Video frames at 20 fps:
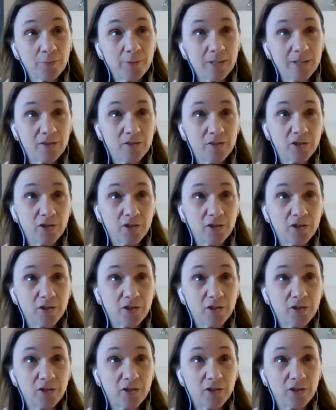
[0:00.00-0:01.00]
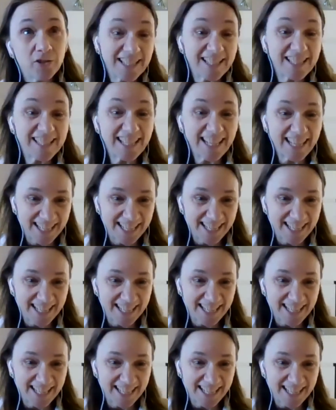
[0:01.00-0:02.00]
isn't a disease
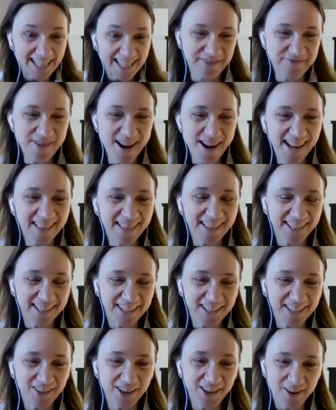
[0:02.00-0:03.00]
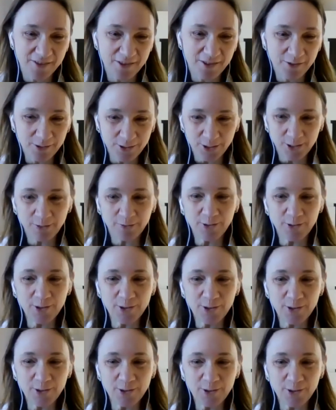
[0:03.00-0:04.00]
in the way that you're sort of
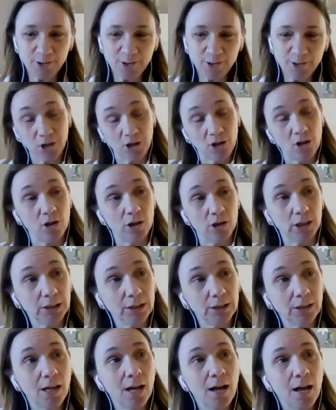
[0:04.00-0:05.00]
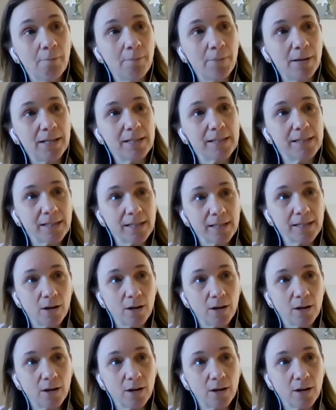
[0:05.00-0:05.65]
looking for a cure, but